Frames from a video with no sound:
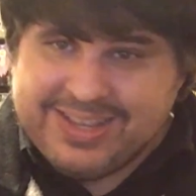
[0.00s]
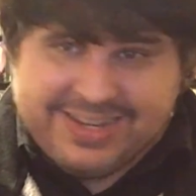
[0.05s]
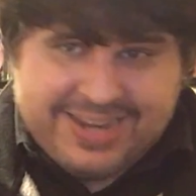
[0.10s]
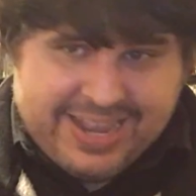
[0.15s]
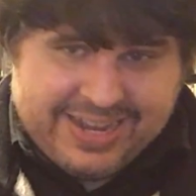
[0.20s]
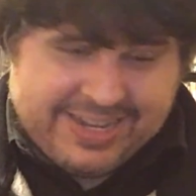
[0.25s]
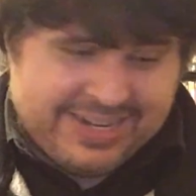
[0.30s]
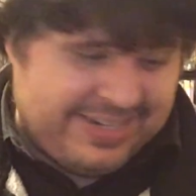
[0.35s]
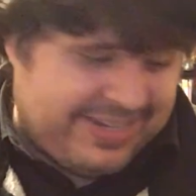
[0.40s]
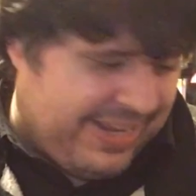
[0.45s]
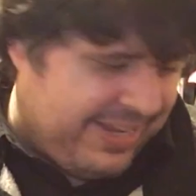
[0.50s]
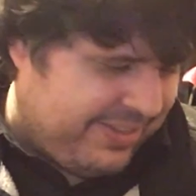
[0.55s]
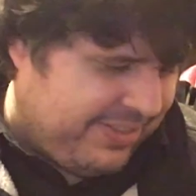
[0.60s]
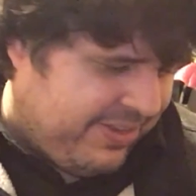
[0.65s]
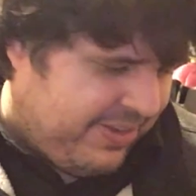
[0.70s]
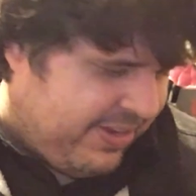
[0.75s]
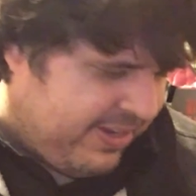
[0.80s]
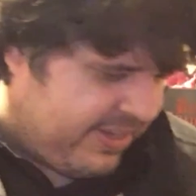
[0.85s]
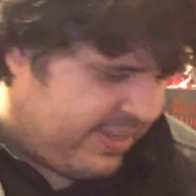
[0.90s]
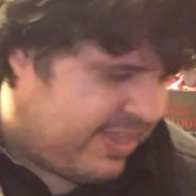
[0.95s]
Not gonna take
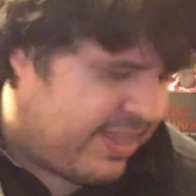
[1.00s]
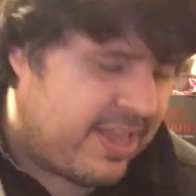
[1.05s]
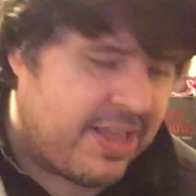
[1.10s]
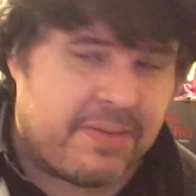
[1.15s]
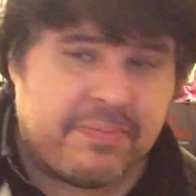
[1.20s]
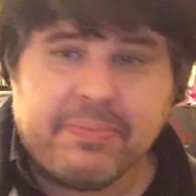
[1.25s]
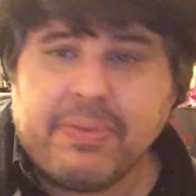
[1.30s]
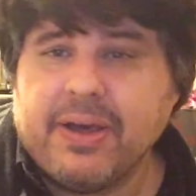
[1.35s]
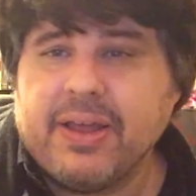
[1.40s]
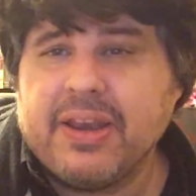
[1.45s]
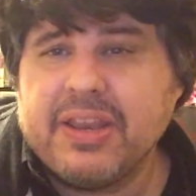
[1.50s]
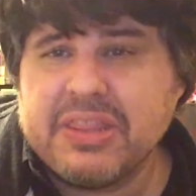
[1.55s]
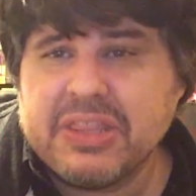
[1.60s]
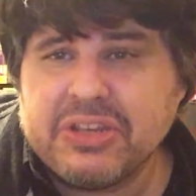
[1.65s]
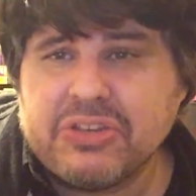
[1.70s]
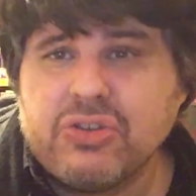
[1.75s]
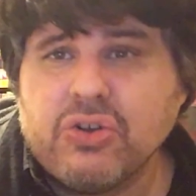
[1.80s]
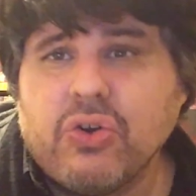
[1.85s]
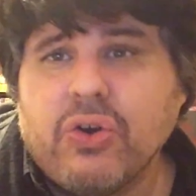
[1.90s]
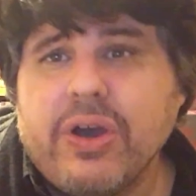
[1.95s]
long, but the
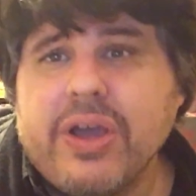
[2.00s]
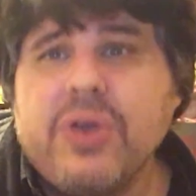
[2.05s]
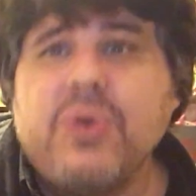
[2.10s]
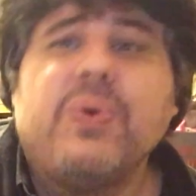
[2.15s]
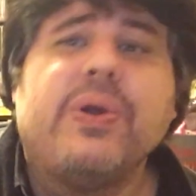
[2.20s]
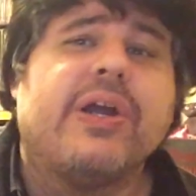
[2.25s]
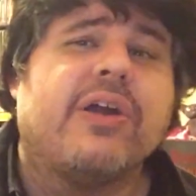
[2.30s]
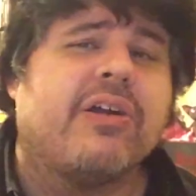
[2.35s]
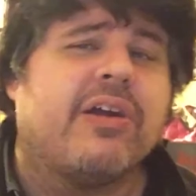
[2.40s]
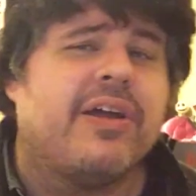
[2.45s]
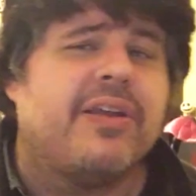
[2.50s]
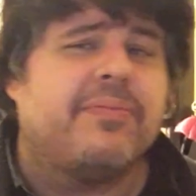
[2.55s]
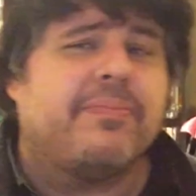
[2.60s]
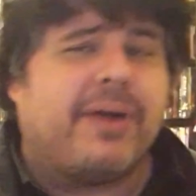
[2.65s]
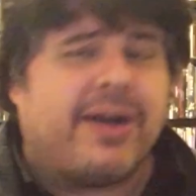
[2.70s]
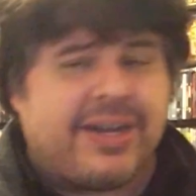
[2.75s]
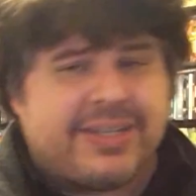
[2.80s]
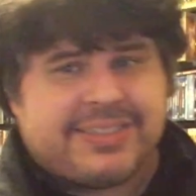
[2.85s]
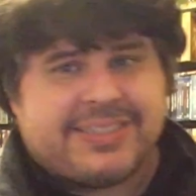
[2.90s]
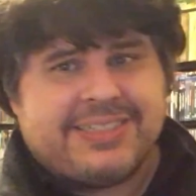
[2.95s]
toy we're
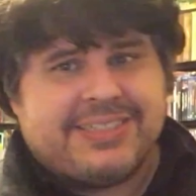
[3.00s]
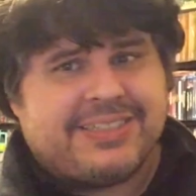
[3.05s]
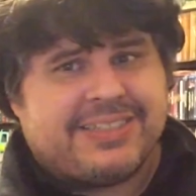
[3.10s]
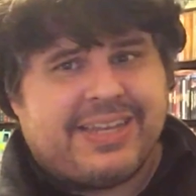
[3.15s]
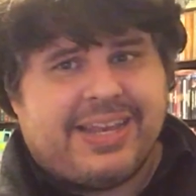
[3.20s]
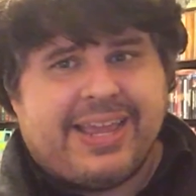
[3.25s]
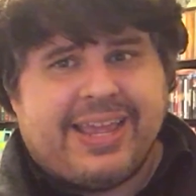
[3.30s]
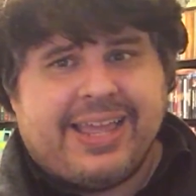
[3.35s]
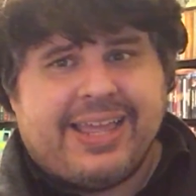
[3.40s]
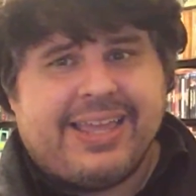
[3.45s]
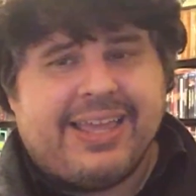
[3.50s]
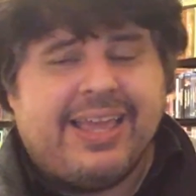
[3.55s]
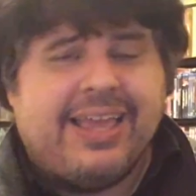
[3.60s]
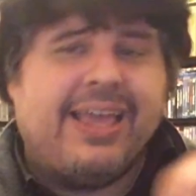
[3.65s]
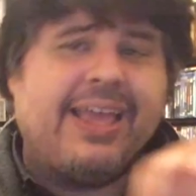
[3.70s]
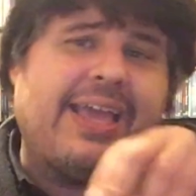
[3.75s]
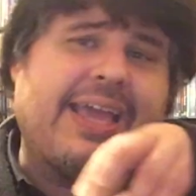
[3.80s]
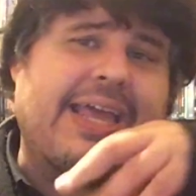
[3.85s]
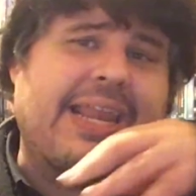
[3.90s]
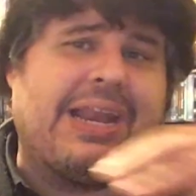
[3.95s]
unboxing today,
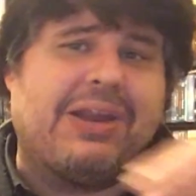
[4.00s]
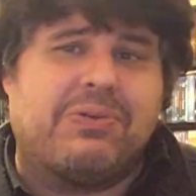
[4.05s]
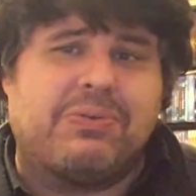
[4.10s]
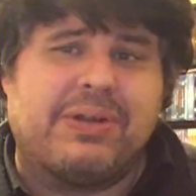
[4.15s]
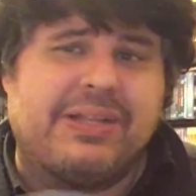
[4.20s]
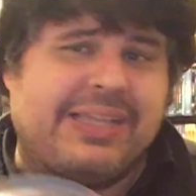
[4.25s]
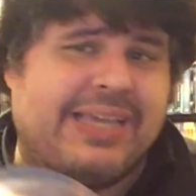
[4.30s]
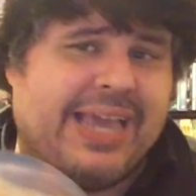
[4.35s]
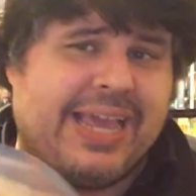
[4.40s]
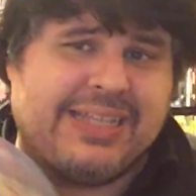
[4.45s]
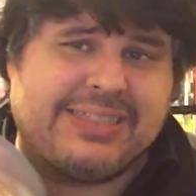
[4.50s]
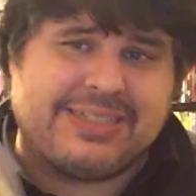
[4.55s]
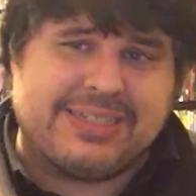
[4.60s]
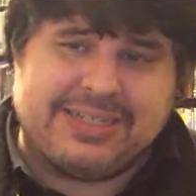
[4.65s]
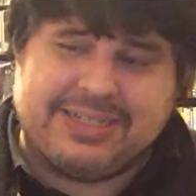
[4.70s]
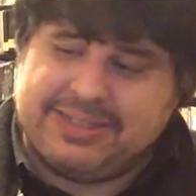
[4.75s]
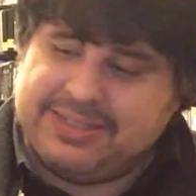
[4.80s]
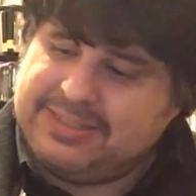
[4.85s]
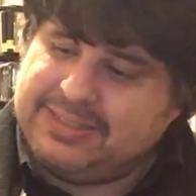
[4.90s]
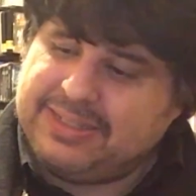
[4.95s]
and I really hate
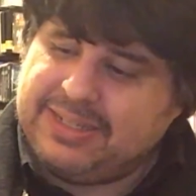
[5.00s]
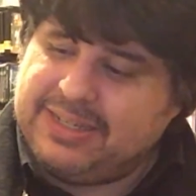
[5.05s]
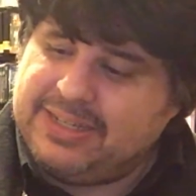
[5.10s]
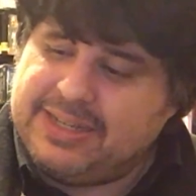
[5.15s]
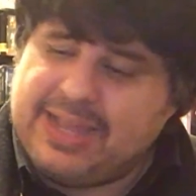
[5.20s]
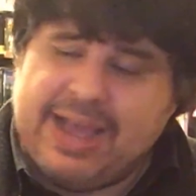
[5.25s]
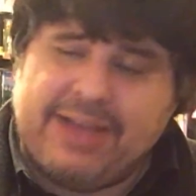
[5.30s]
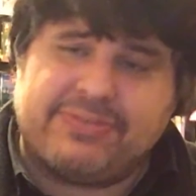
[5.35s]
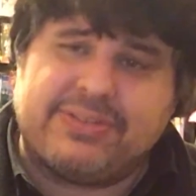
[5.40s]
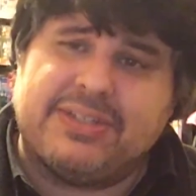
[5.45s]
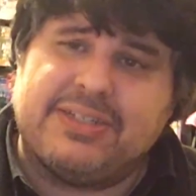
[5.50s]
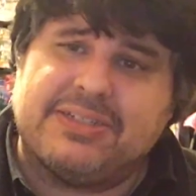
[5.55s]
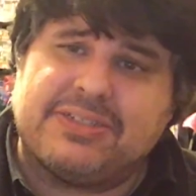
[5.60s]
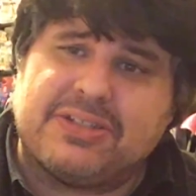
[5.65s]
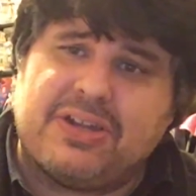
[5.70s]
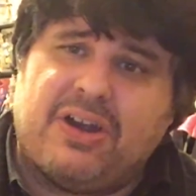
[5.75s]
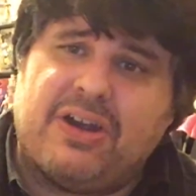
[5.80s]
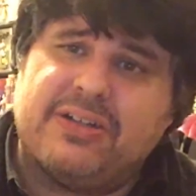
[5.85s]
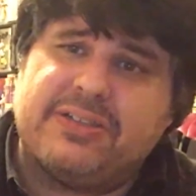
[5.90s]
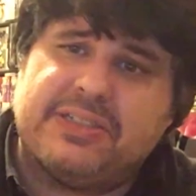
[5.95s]
to have to
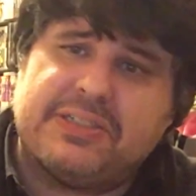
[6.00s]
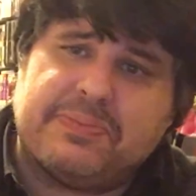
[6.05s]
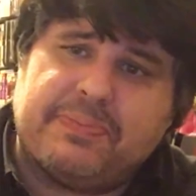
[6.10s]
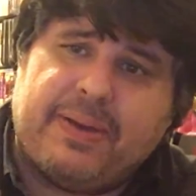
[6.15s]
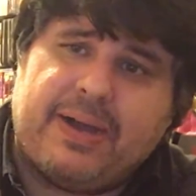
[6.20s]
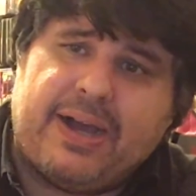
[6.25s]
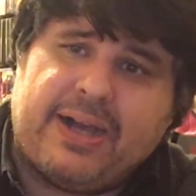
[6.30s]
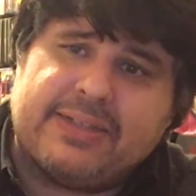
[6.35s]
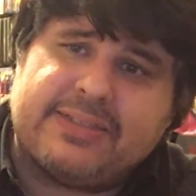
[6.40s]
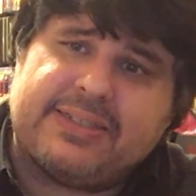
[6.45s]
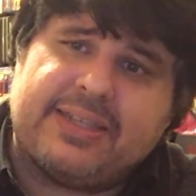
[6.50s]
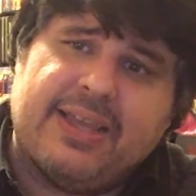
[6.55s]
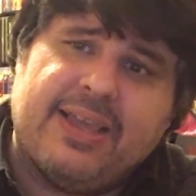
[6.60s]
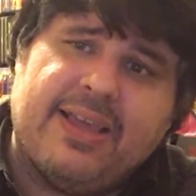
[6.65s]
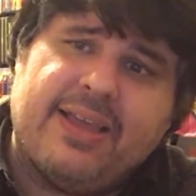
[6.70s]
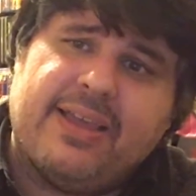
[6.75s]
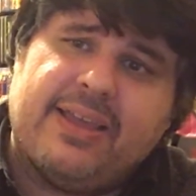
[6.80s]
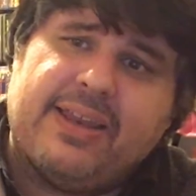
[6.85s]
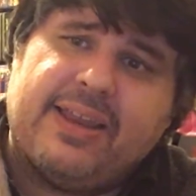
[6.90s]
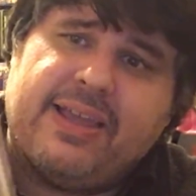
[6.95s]
discard this box.
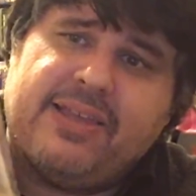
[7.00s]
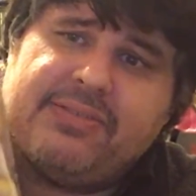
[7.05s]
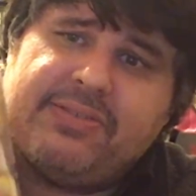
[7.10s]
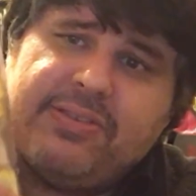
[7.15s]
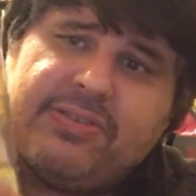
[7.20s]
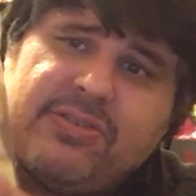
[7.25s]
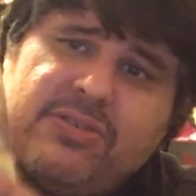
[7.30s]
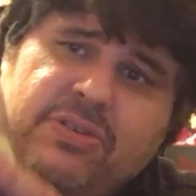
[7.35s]
It has this